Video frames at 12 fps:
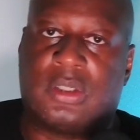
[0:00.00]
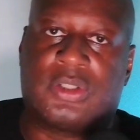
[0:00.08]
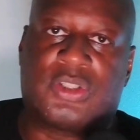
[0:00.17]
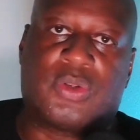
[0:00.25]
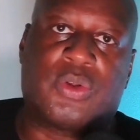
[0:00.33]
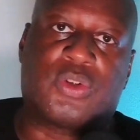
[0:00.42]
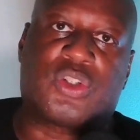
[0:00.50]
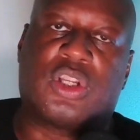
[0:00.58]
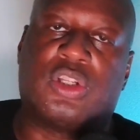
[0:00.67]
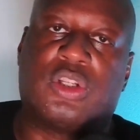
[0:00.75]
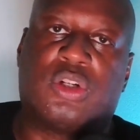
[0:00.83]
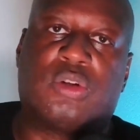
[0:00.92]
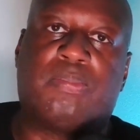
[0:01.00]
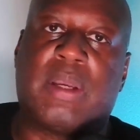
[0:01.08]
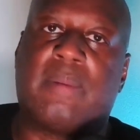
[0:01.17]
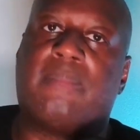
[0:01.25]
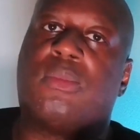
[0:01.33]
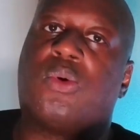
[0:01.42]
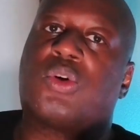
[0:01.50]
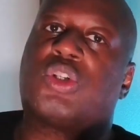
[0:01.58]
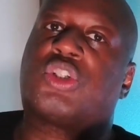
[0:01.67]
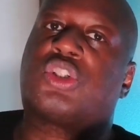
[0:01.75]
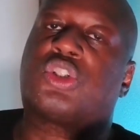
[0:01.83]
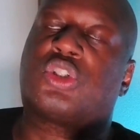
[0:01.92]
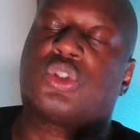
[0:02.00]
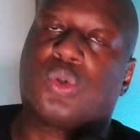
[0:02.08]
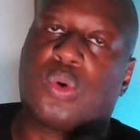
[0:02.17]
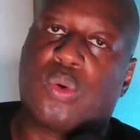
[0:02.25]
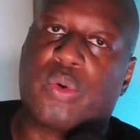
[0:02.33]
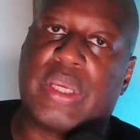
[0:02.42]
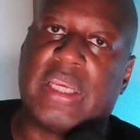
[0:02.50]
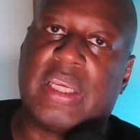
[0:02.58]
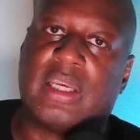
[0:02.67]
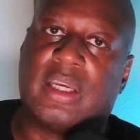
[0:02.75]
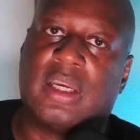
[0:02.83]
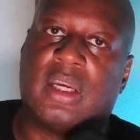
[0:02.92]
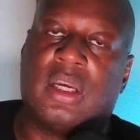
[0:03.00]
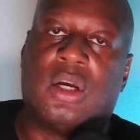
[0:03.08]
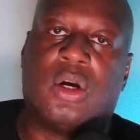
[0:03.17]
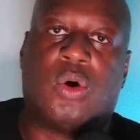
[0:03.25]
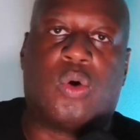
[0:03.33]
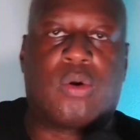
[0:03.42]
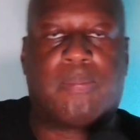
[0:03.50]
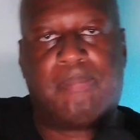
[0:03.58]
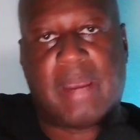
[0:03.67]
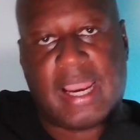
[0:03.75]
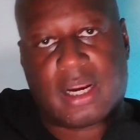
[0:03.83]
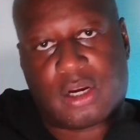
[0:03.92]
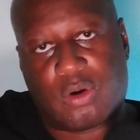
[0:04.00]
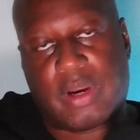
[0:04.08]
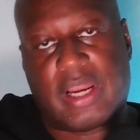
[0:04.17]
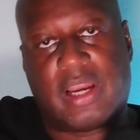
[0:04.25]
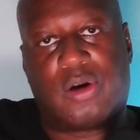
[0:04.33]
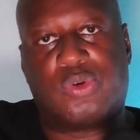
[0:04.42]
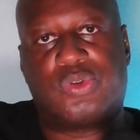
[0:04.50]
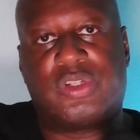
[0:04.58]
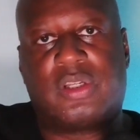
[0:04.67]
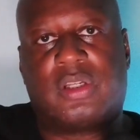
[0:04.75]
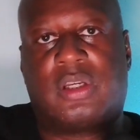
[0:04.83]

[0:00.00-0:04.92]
So there's a little bit more story or background